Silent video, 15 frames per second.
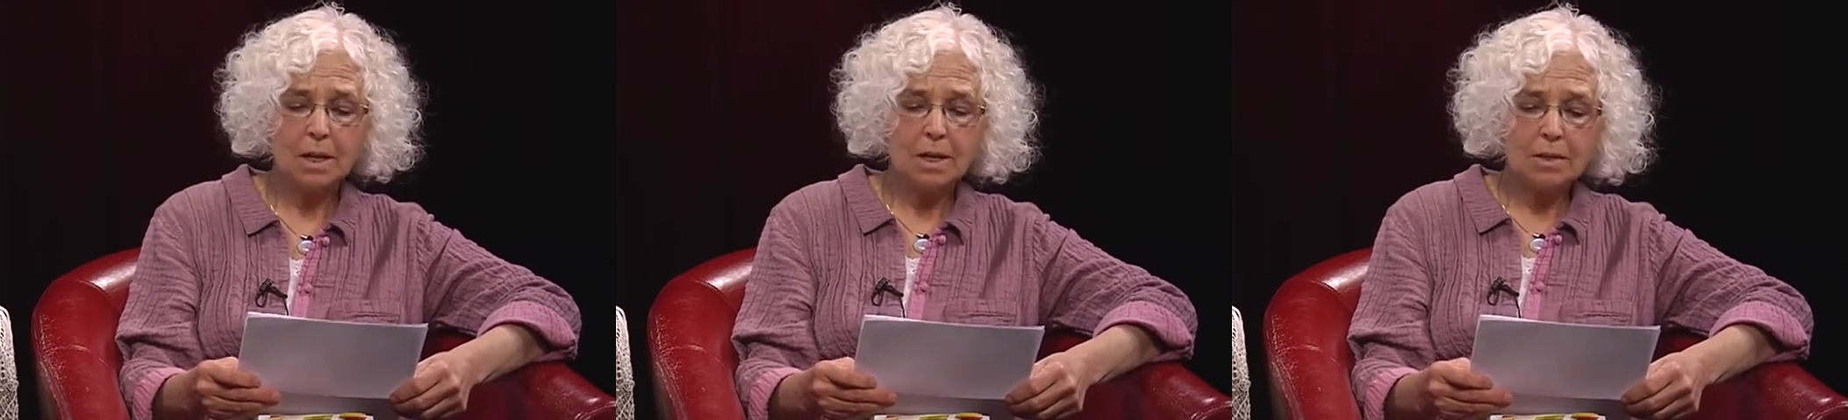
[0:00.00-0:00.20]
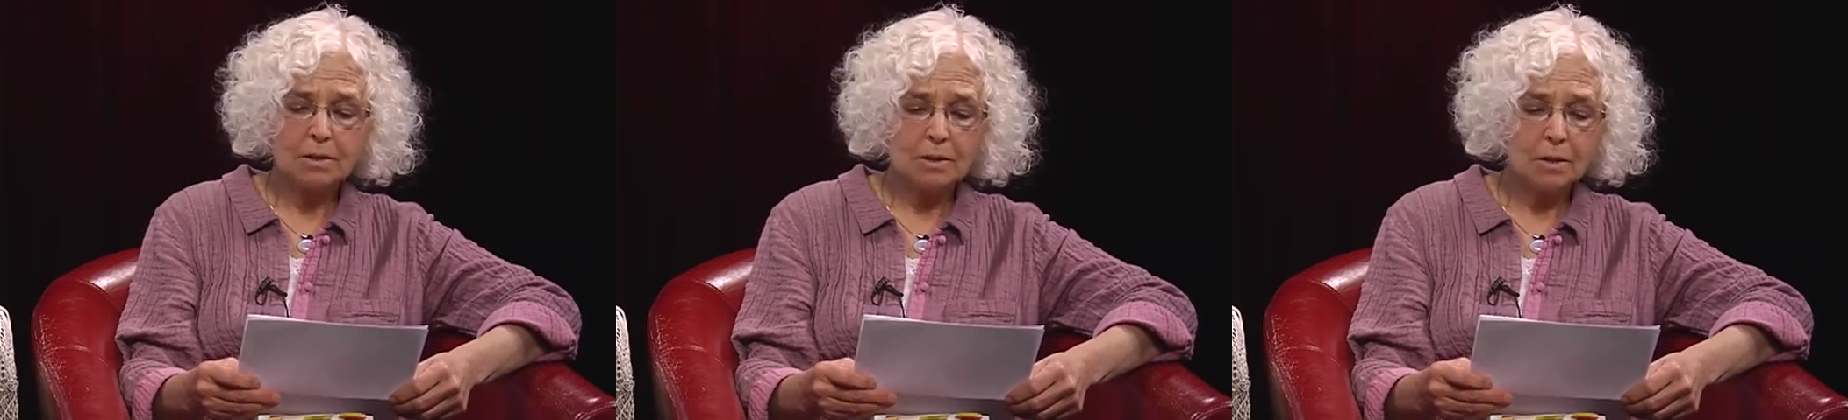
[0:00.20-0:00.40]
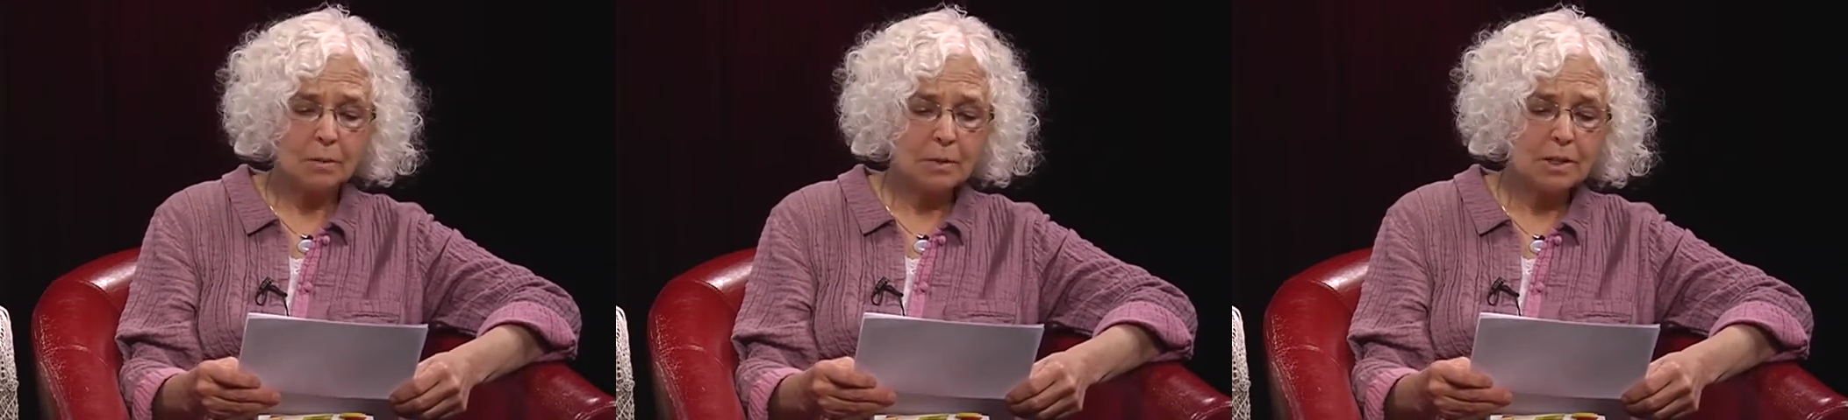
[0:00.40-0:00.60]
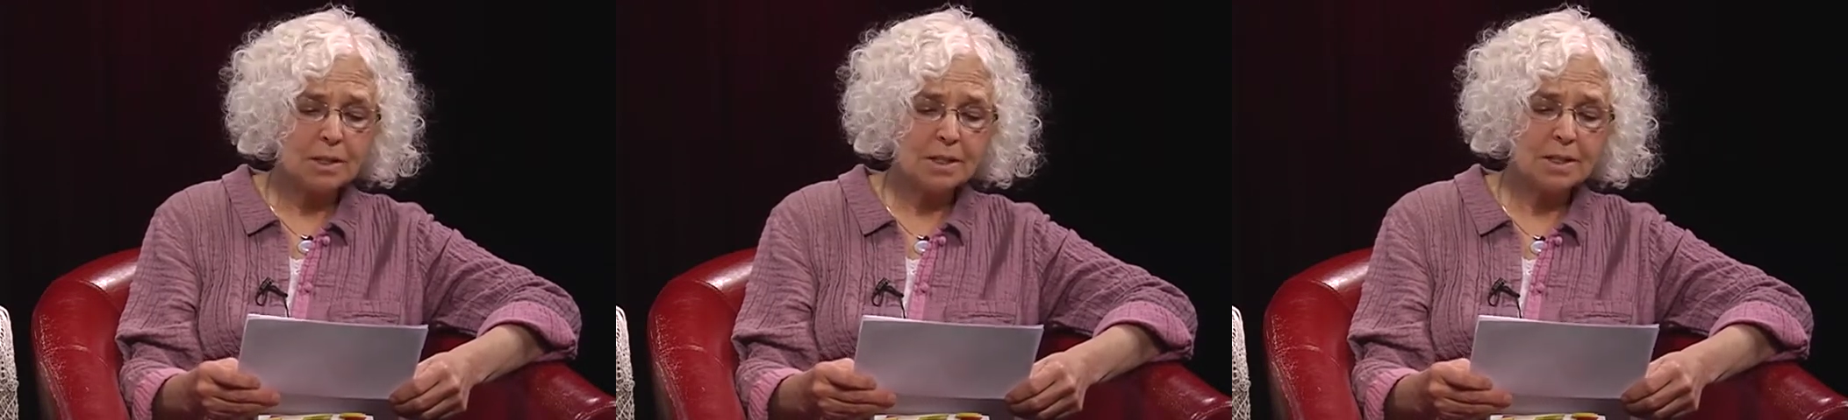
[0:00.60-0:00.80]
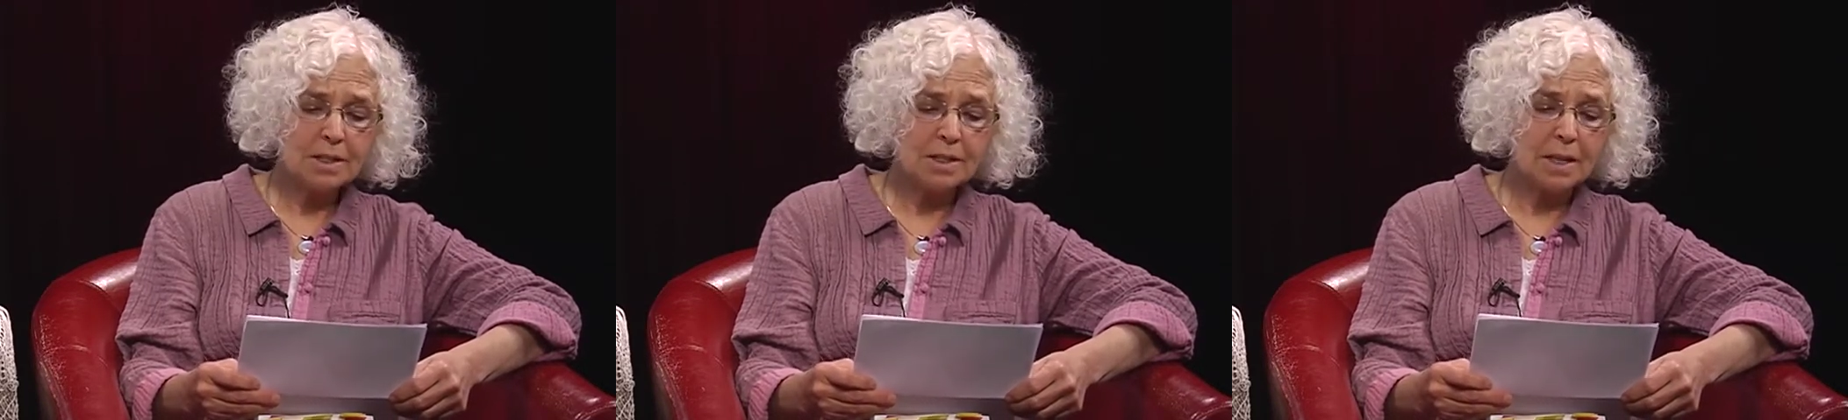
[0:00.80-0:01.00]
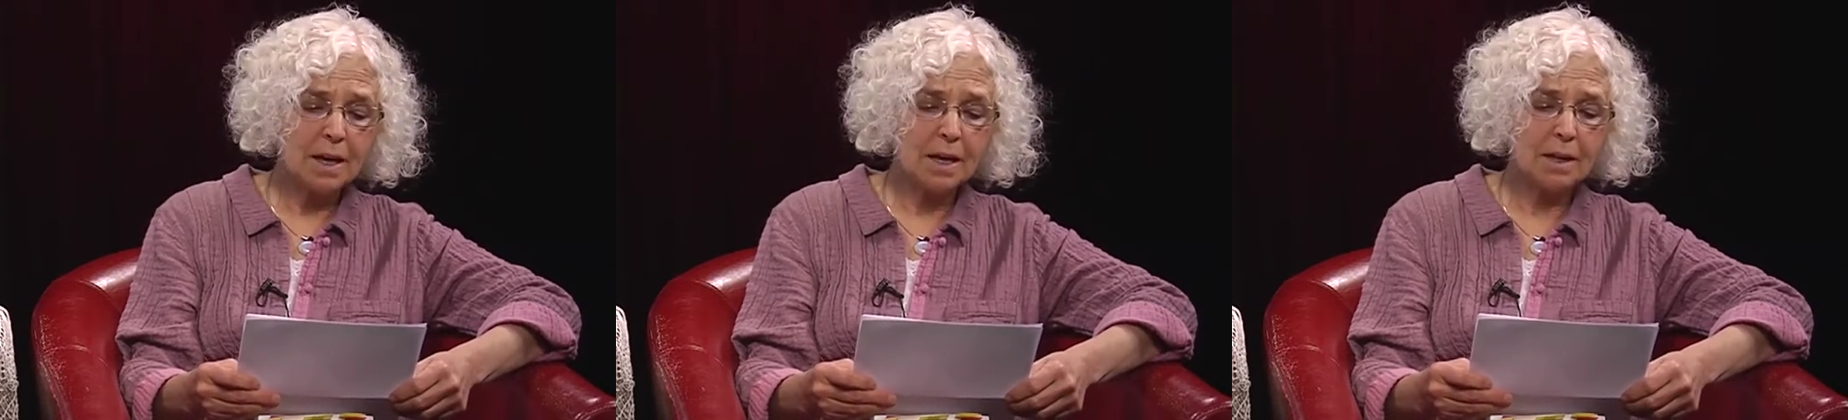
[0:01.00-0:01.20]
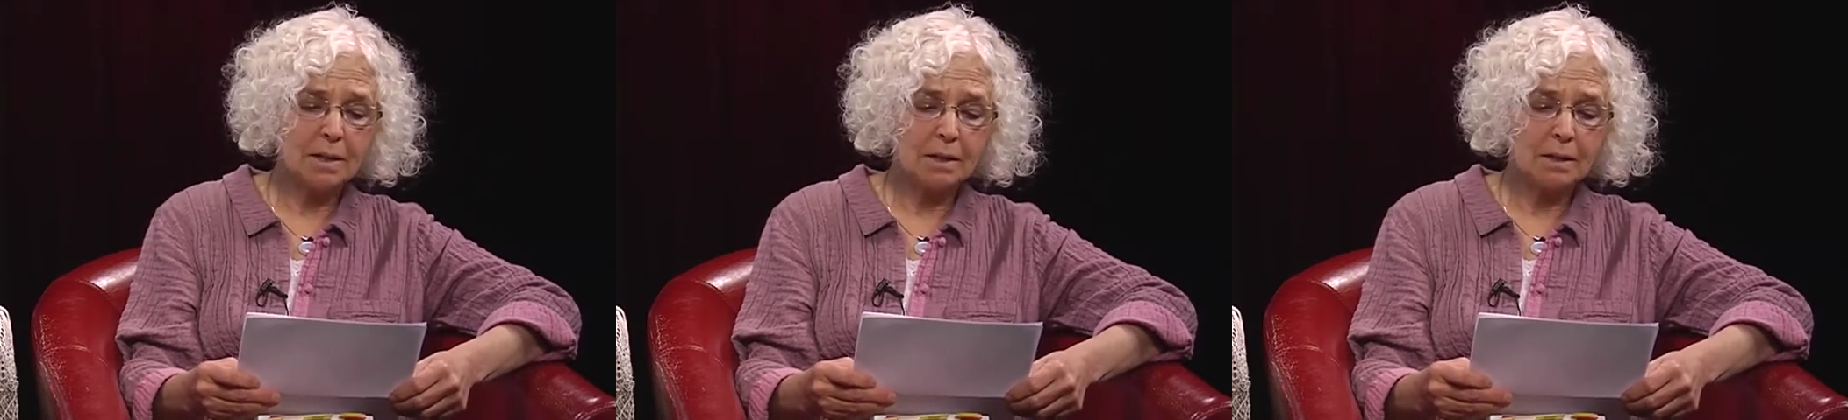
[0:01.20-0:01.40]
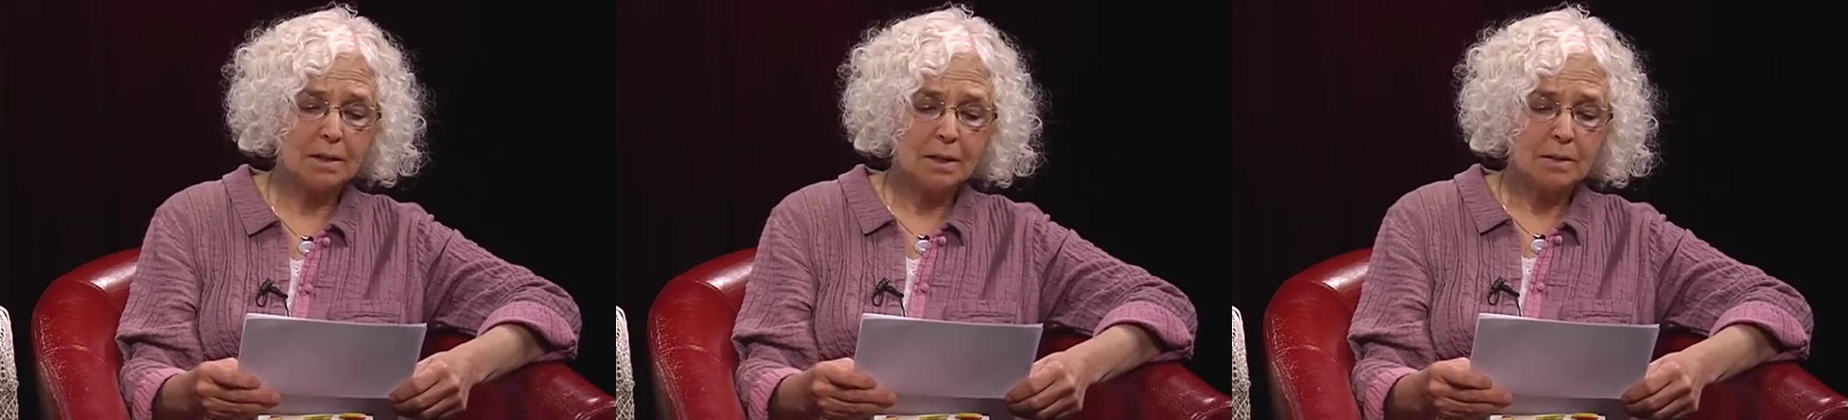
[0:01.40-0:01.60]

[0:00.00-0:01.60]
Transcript: so that when she sang,